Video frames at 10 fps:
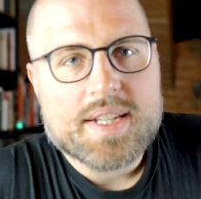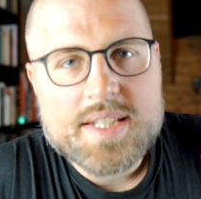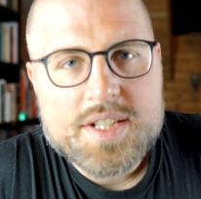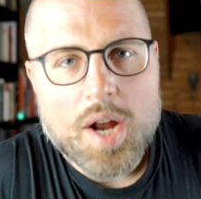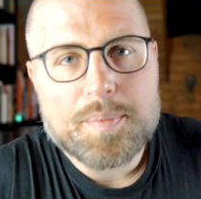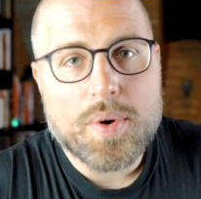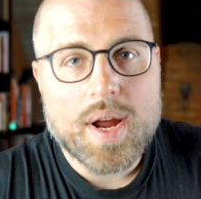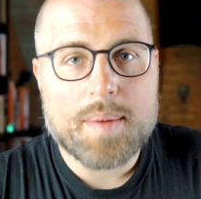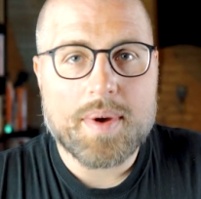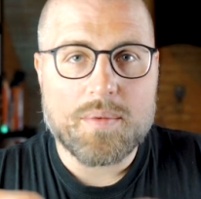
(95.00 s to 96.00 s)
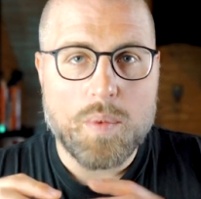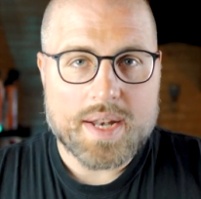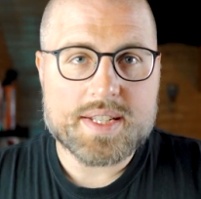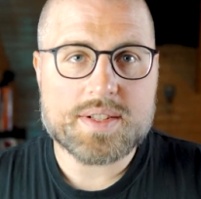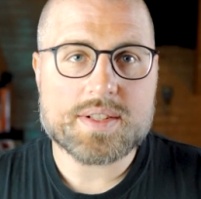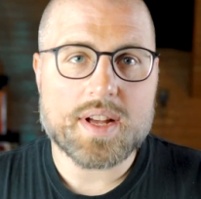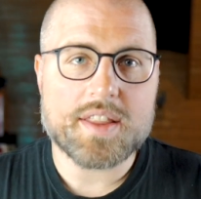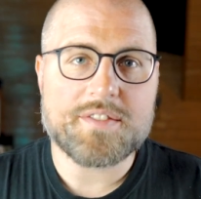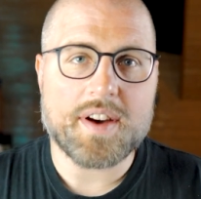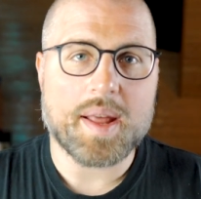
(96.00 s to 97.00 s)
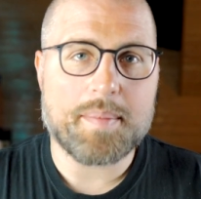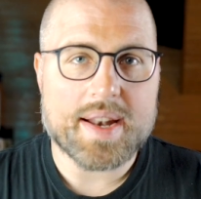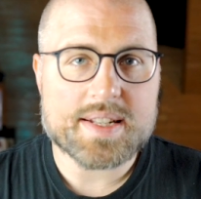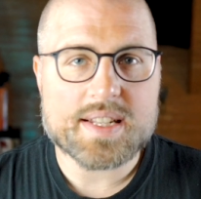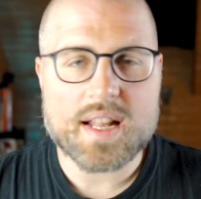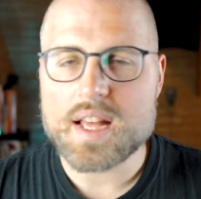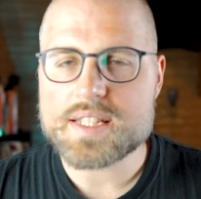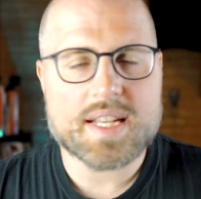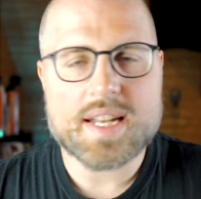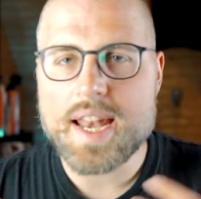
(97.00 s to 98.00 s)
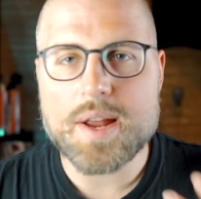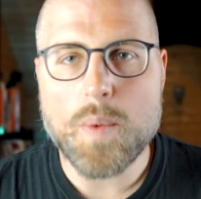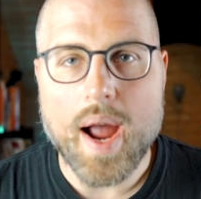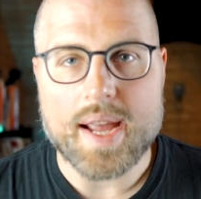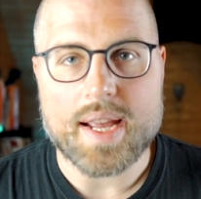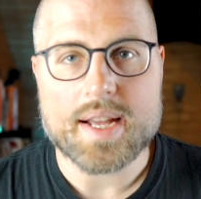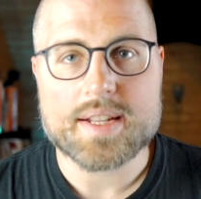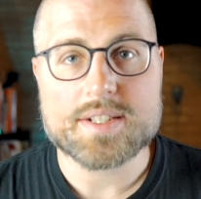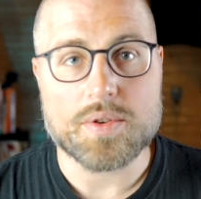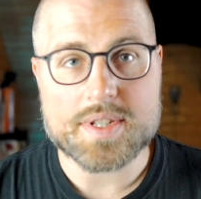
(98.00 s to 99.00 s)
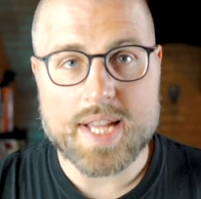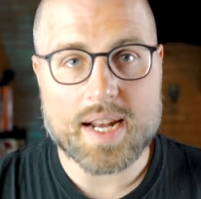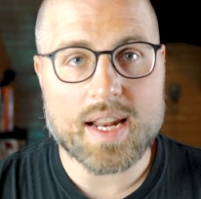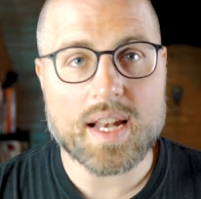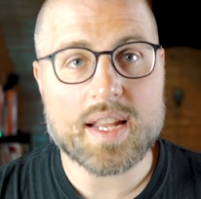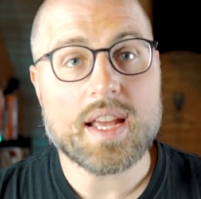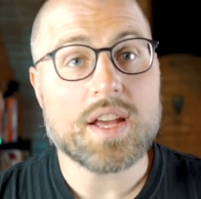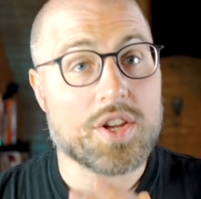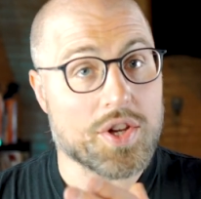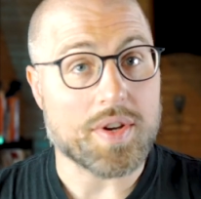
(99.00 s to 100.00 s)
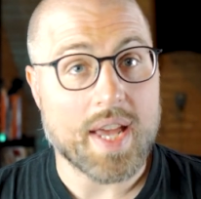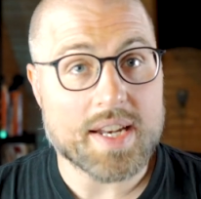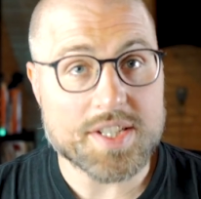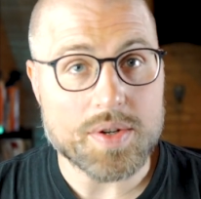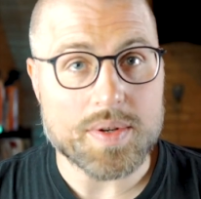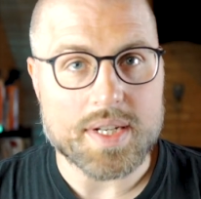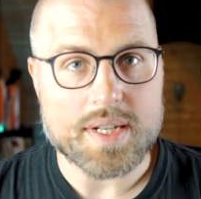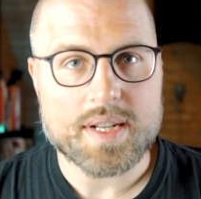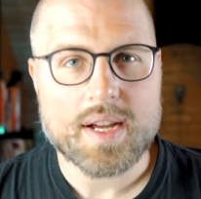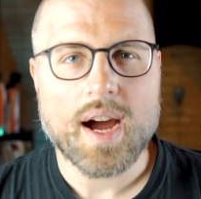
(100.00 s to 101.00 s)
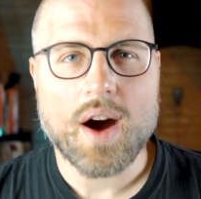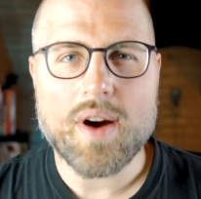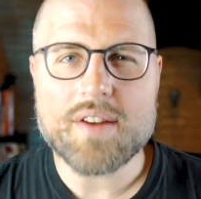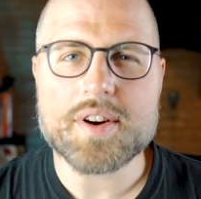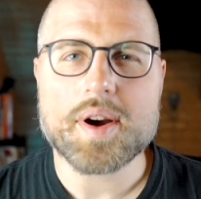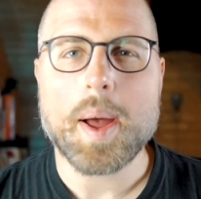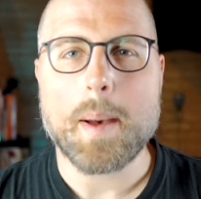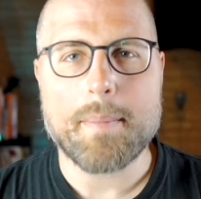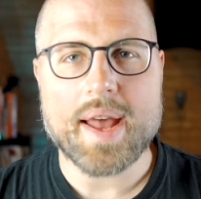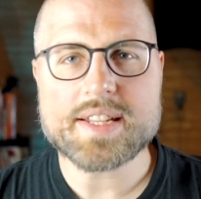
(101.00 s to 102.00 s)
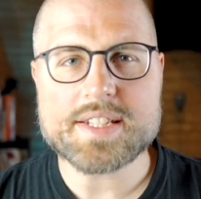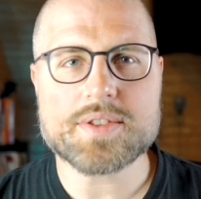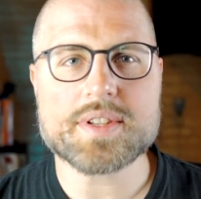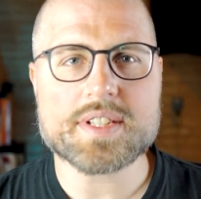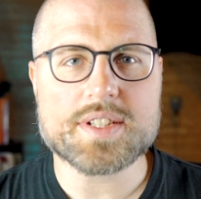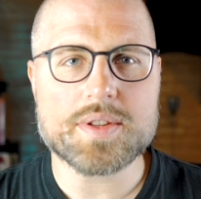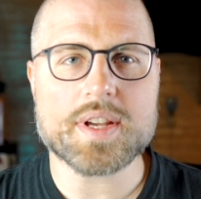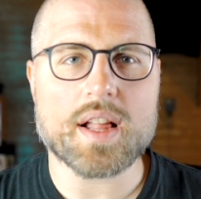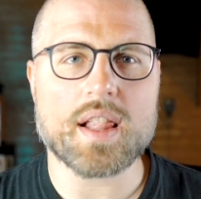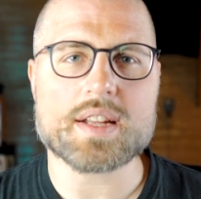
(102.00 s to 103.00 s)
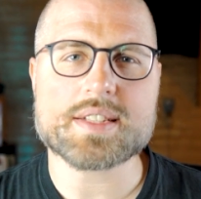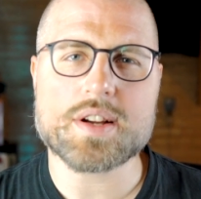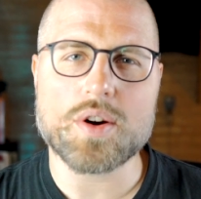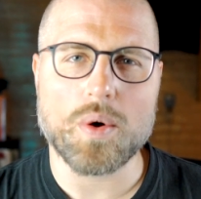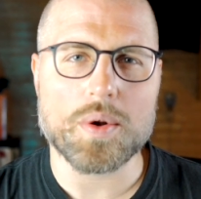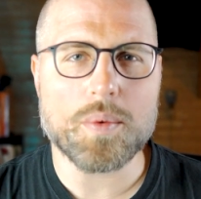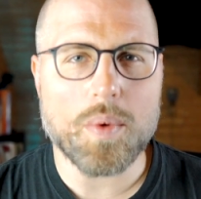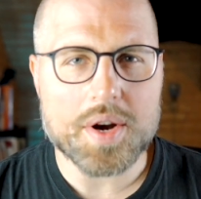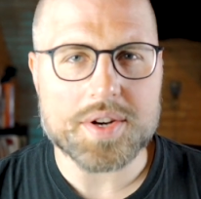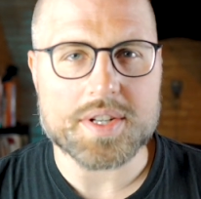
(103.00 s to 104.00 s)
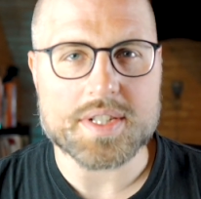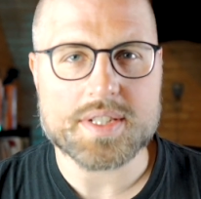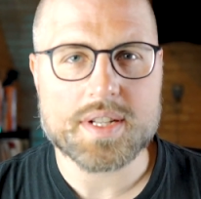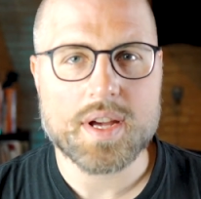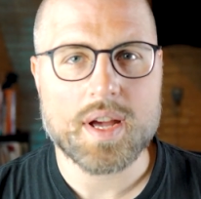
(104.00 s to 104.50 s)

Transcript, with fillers: does not prohibit wetsuits on the fundamentals class in any way, so technically you can do it. However, many students do the class in colder waters.